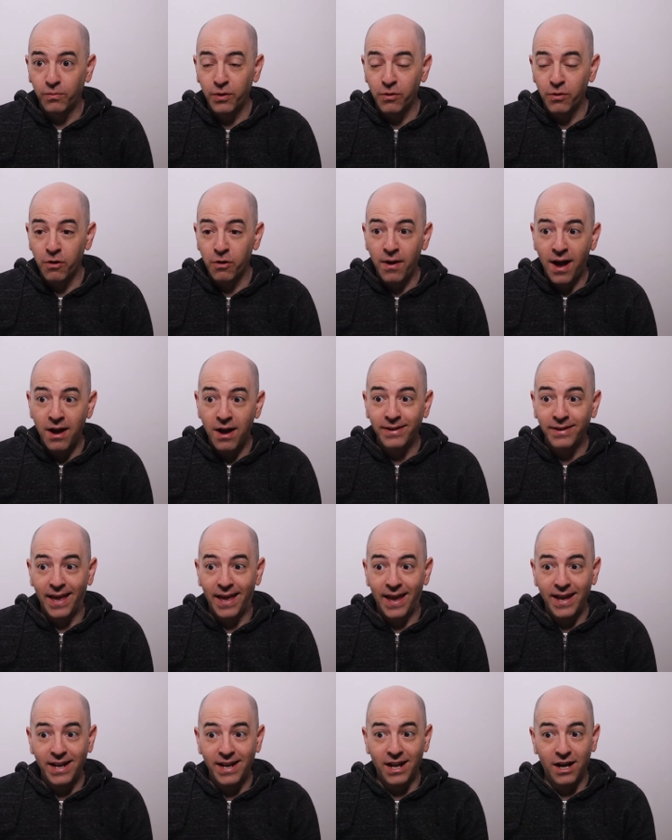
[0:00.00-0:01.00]
were around
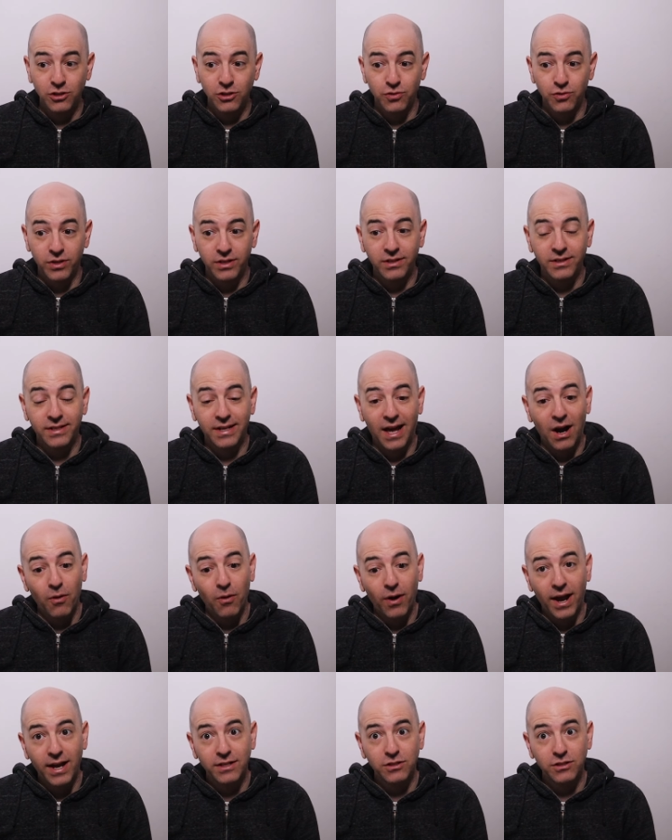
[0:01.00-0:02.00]
800.
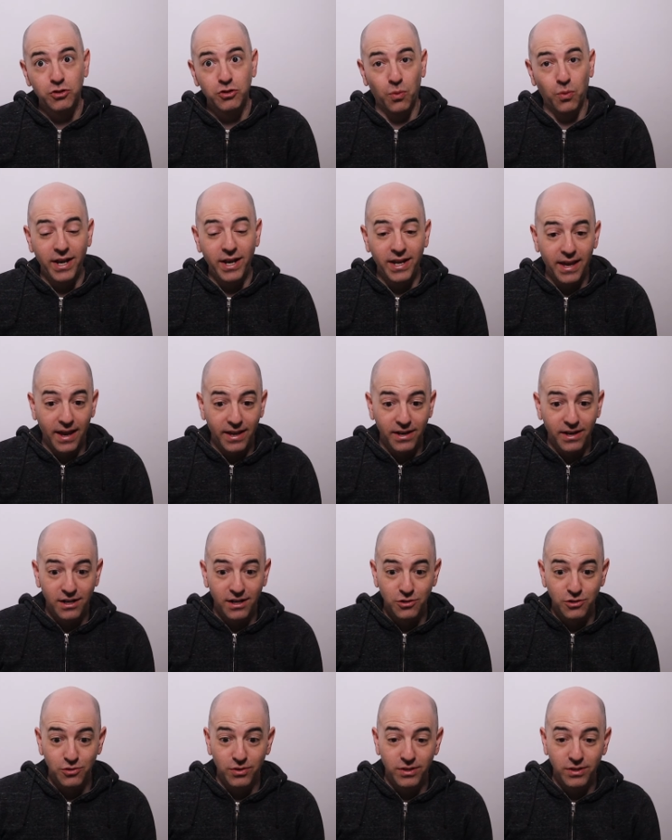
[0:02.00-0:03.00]
Now we're at
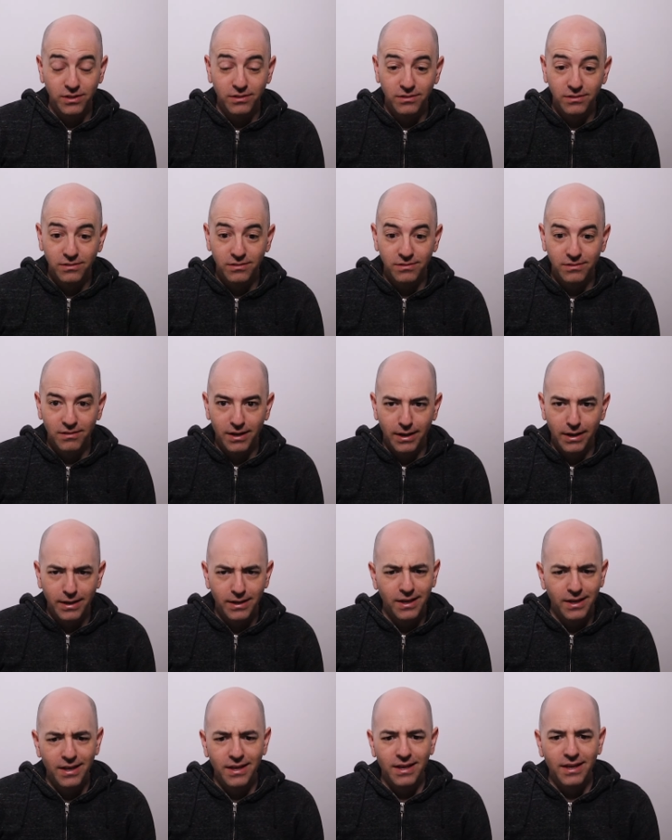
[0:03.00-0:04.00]
2,800,
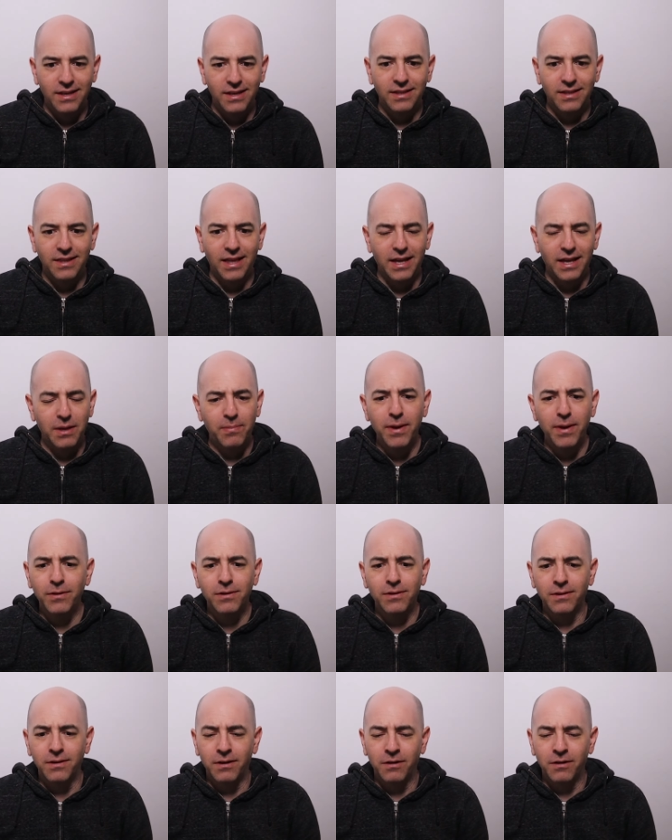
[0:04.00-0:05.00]
right? Like,
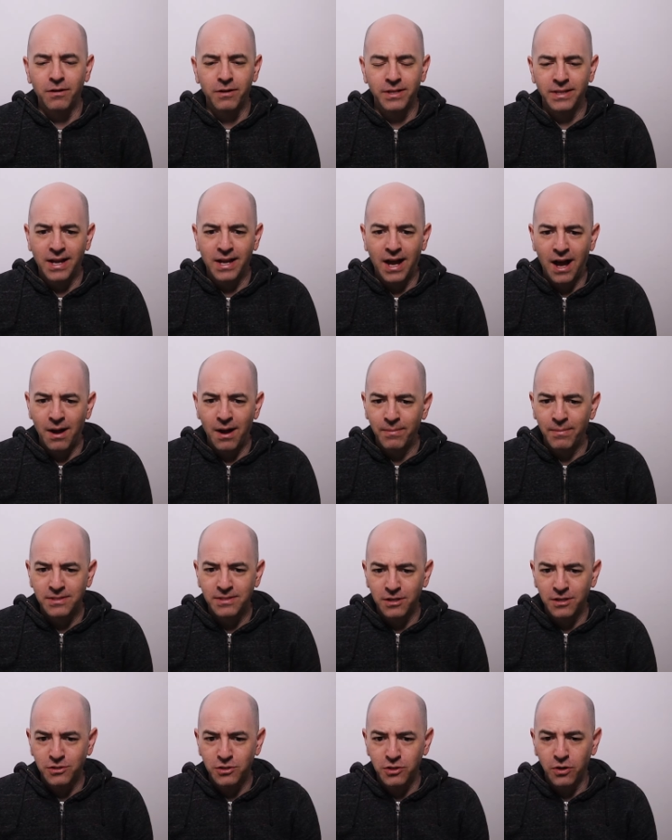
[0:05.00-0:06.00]
people are in the
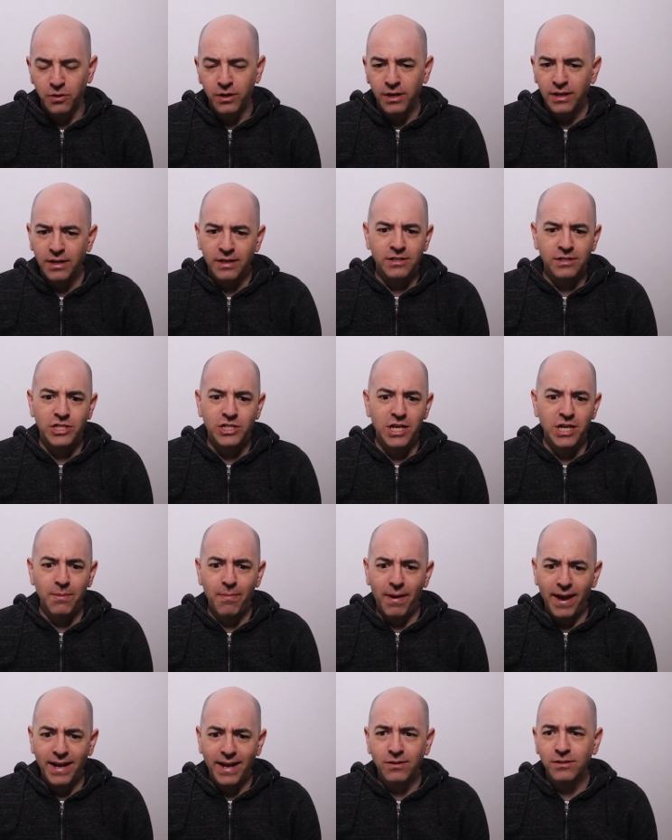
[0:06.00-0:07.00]
comments also,
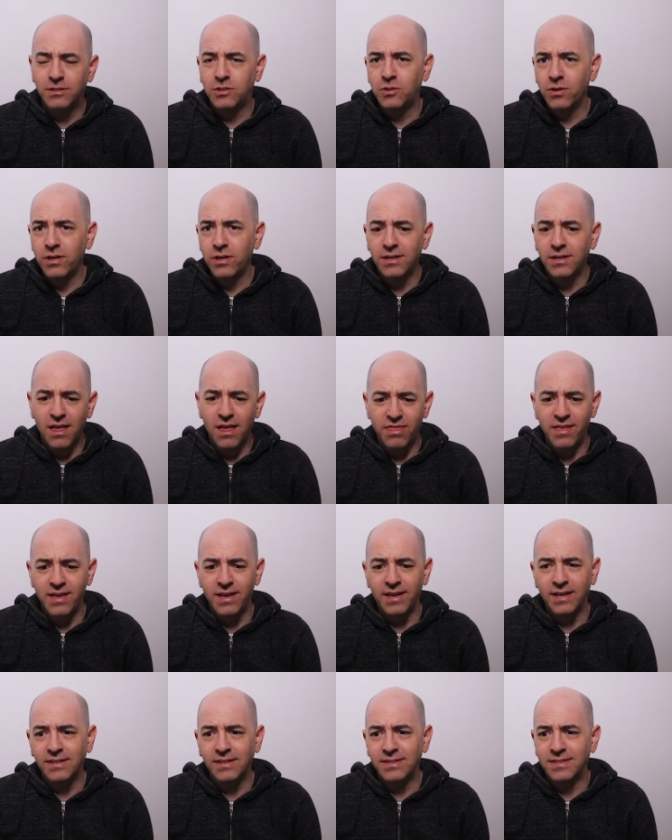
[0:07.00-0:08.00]
Shiba Inu is doing
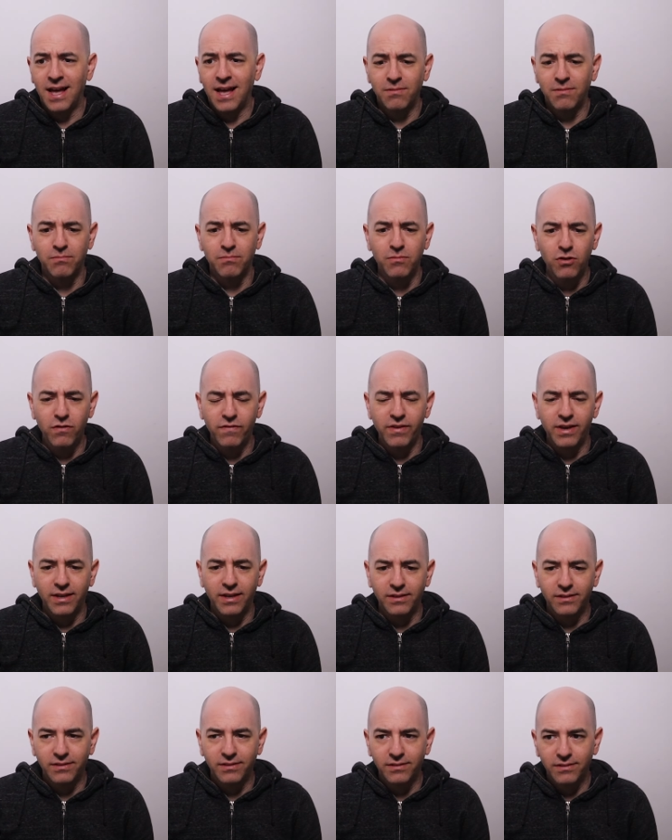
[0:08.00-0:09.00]
nothing. It's not
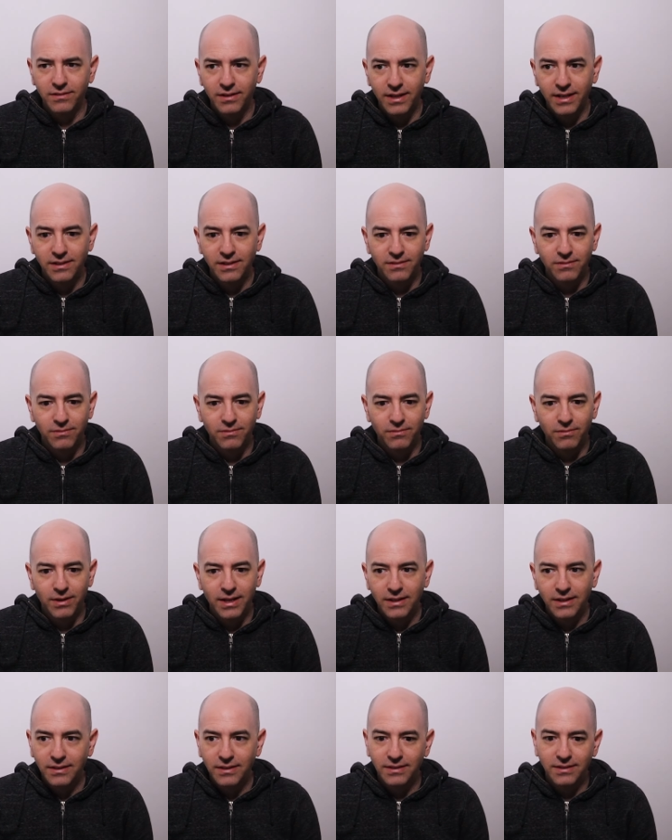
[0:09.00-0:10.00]
moving, right?
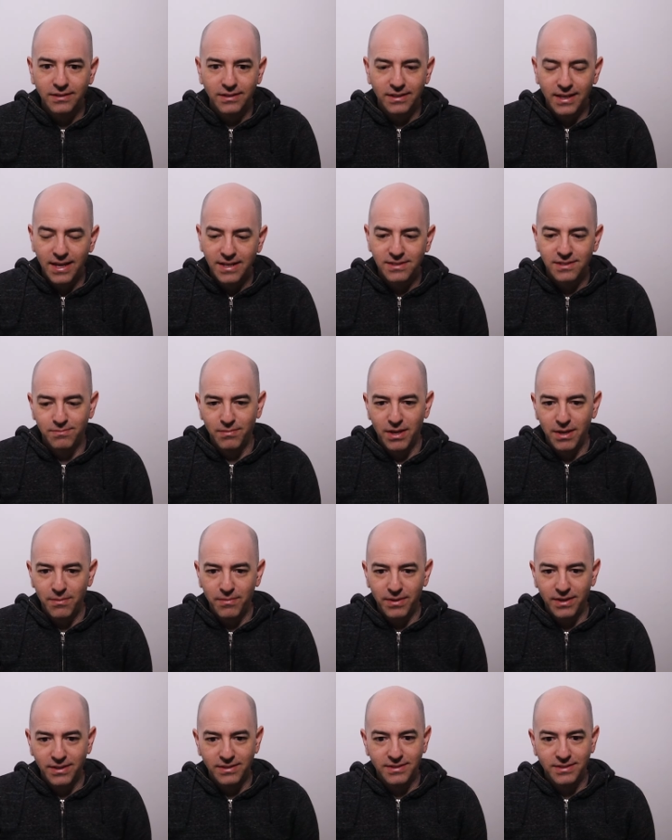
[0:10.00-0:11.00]
Well, yes,
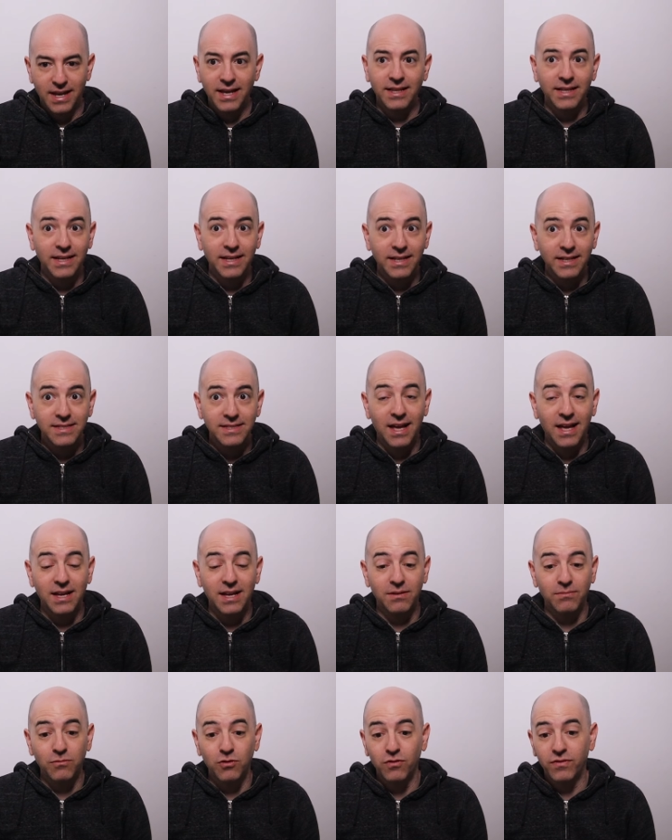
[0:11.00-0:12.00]
maybe daily it's
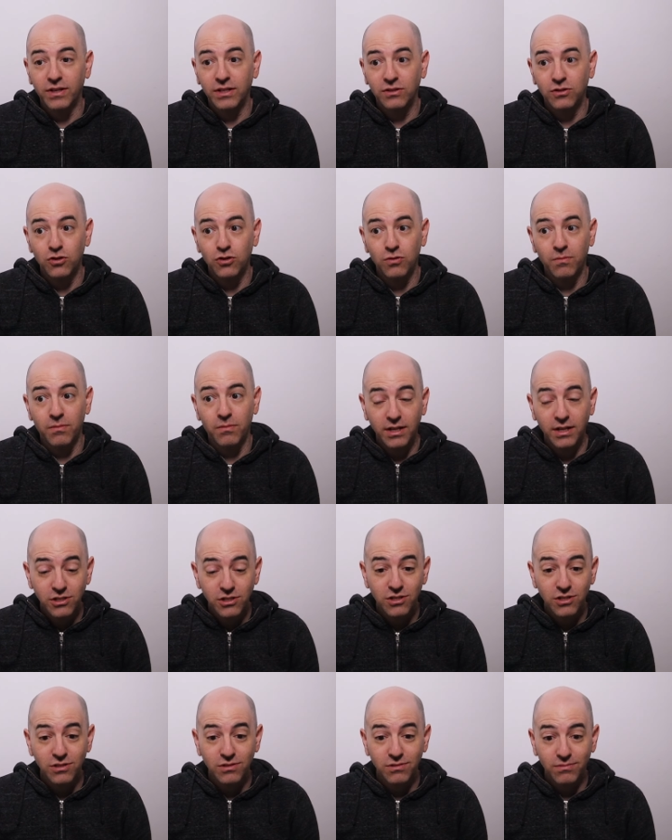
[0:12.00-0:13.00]
not moving too
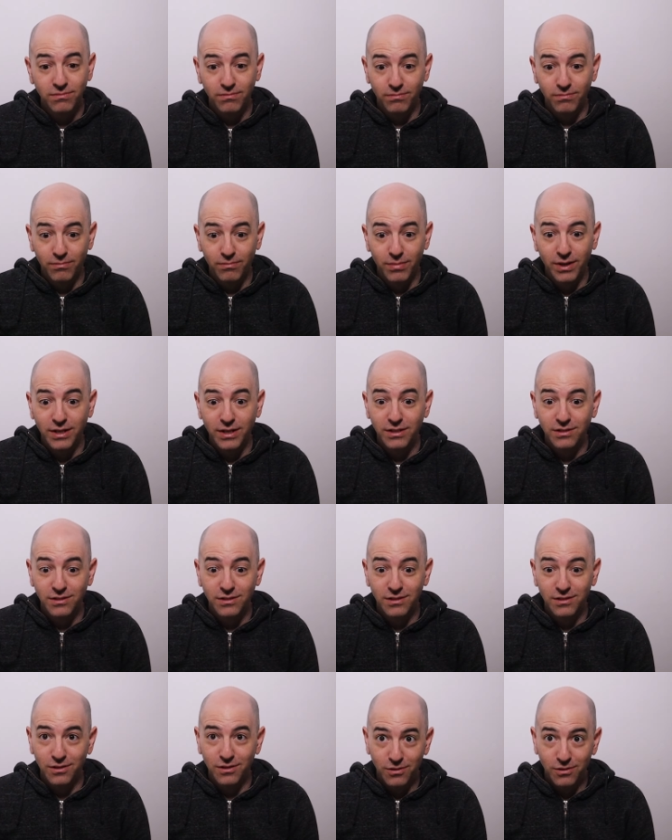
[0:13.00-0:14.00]
much,
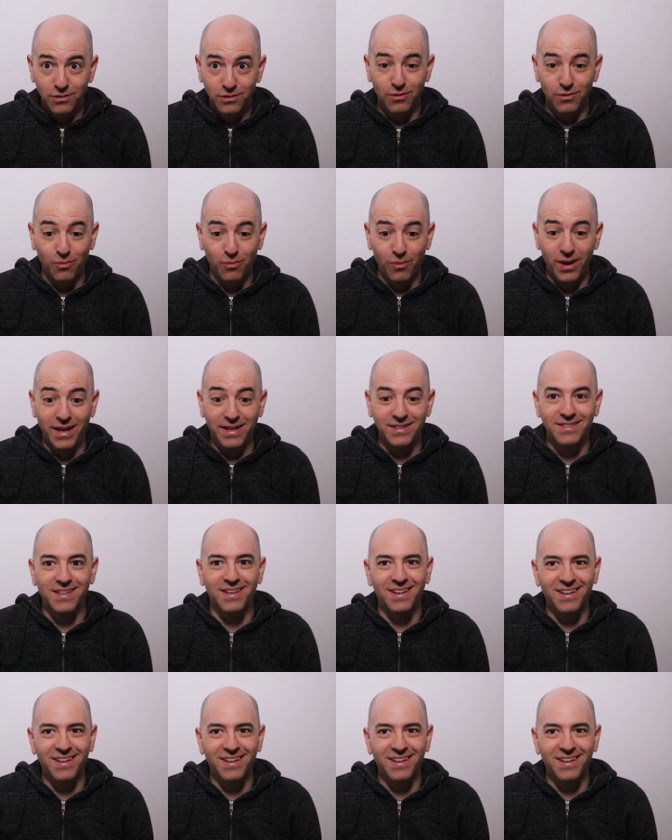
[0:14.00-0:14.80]
but wait,